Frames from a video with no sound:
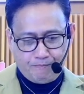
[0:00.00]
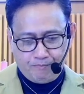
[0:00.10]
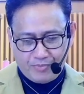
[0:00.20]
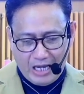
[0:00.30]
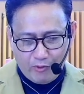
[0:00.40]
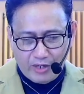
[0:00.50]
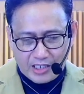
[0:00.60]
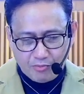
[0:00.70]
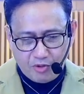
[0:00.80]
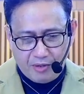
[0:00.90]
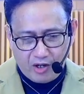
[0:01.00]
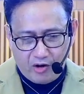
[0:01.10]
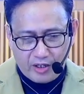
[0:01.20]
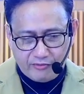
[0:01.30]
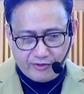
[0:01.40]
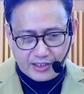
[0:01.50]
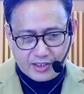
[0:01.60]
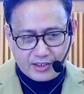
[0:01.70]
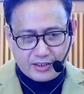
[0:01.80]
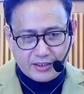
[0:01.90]
Now, let's move along in verse
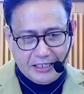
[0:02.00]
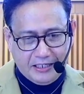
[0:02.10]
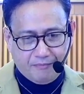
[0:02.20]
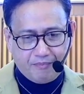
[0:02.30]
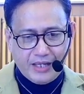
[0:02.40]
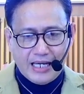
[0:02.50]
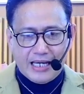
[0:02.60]
13.